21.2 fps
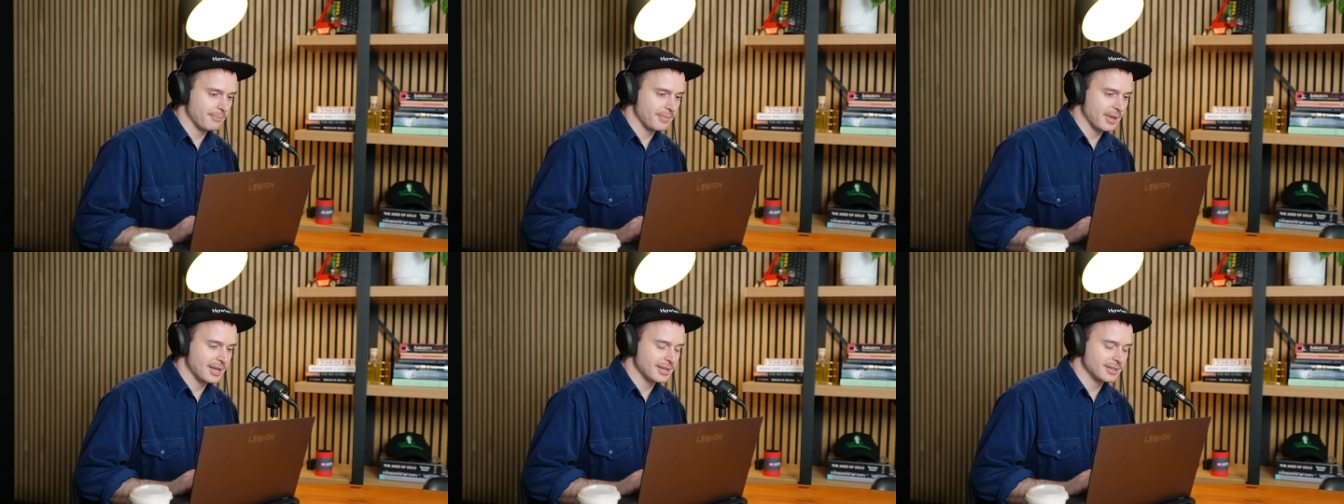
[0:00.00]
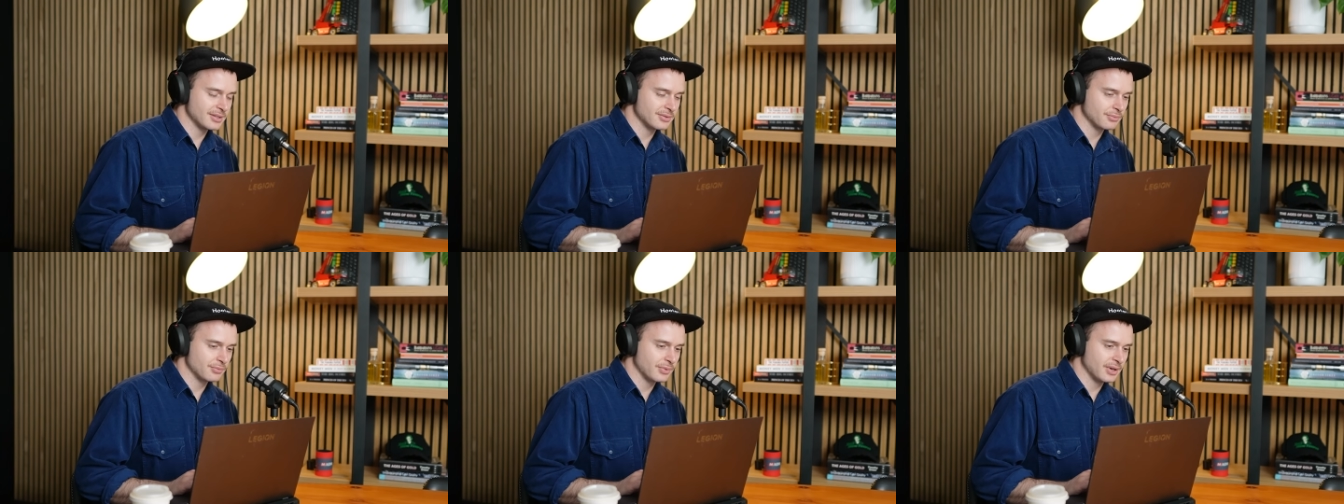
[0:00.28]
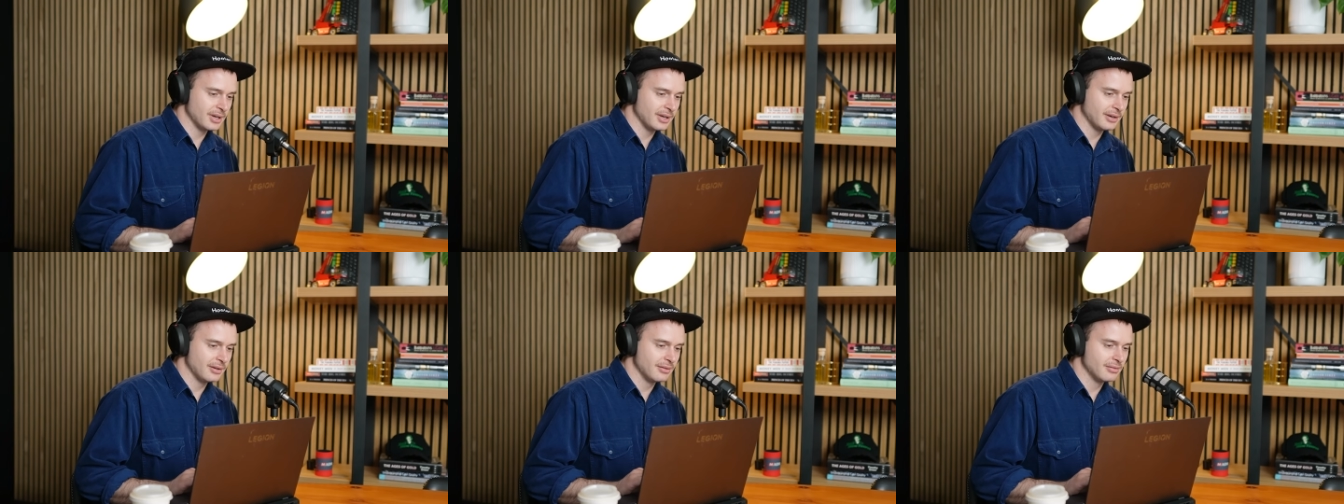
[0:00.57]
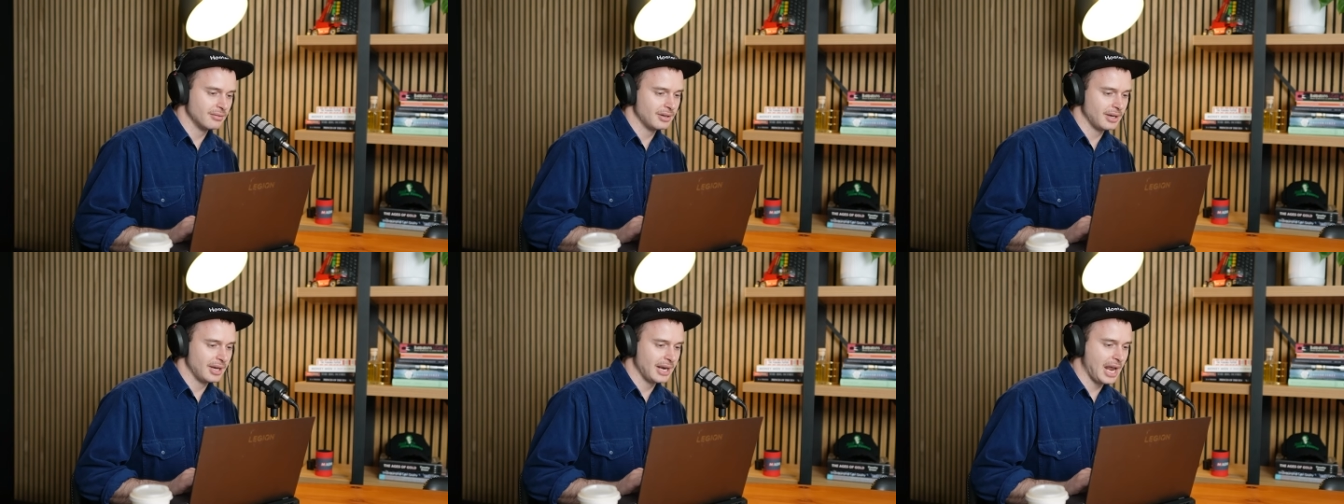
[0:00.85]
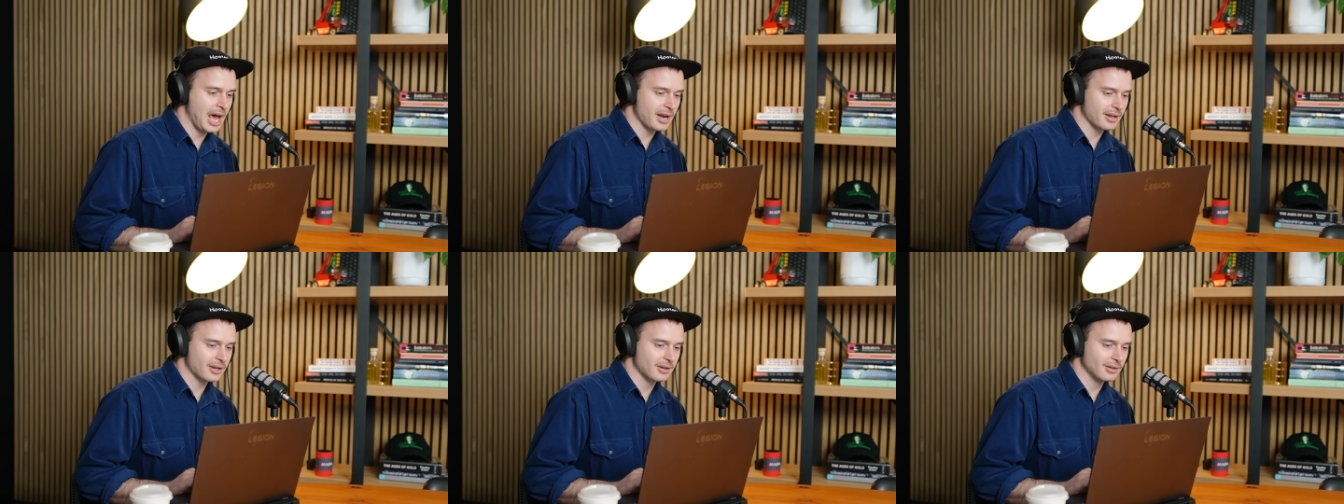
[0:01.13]
He's written an
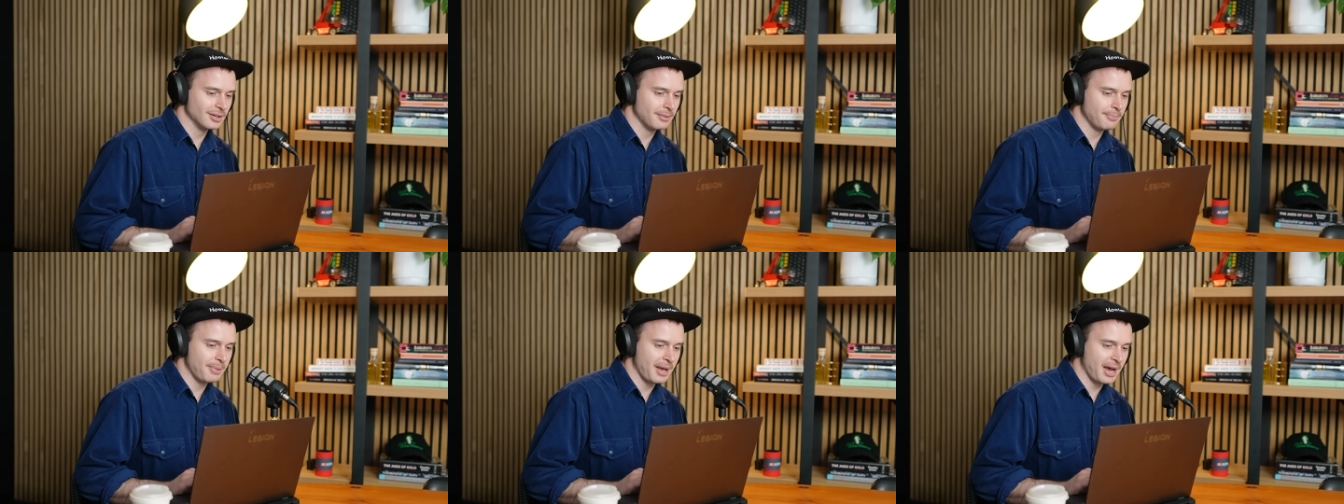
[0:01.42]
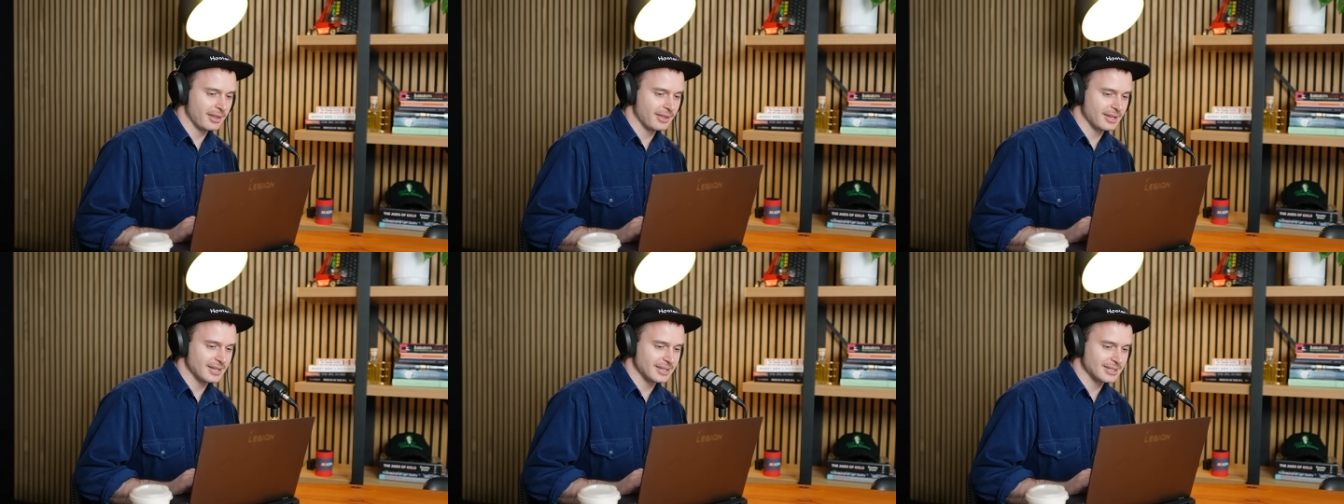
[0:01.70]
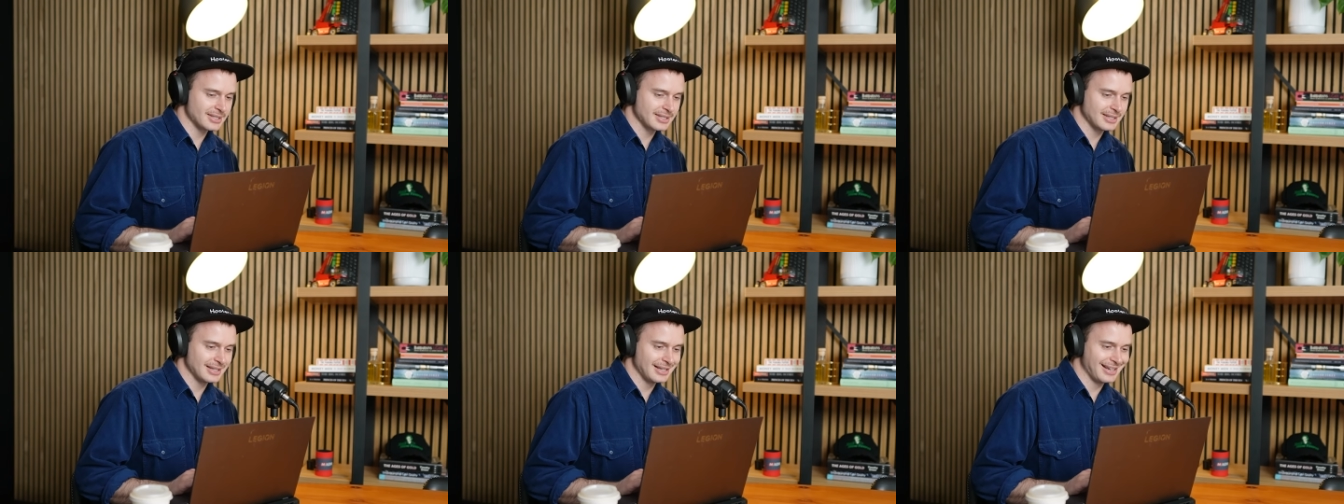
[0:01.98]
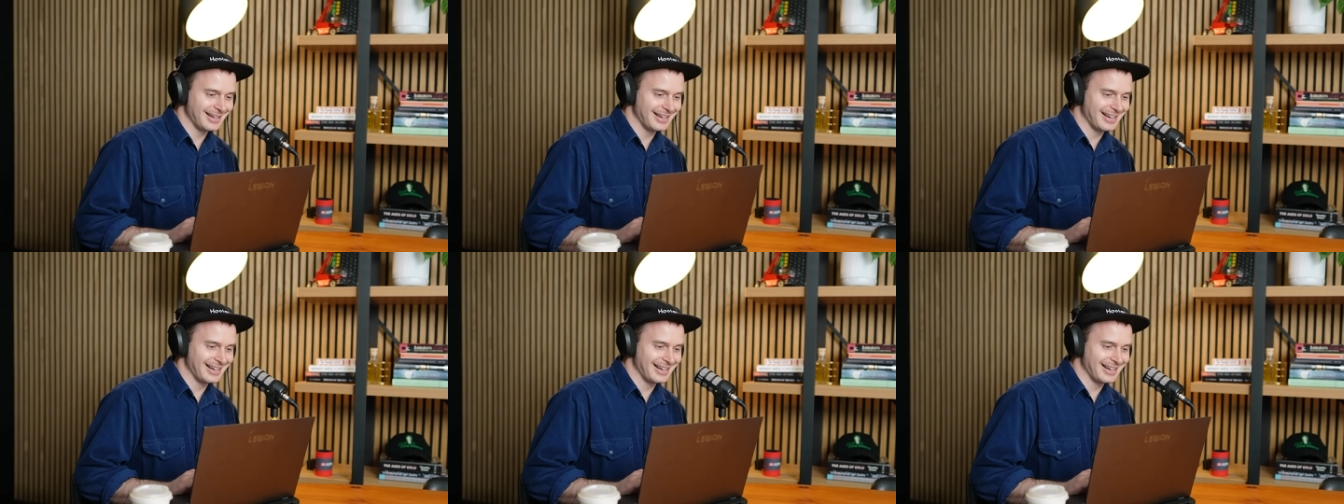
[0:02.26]
article about this,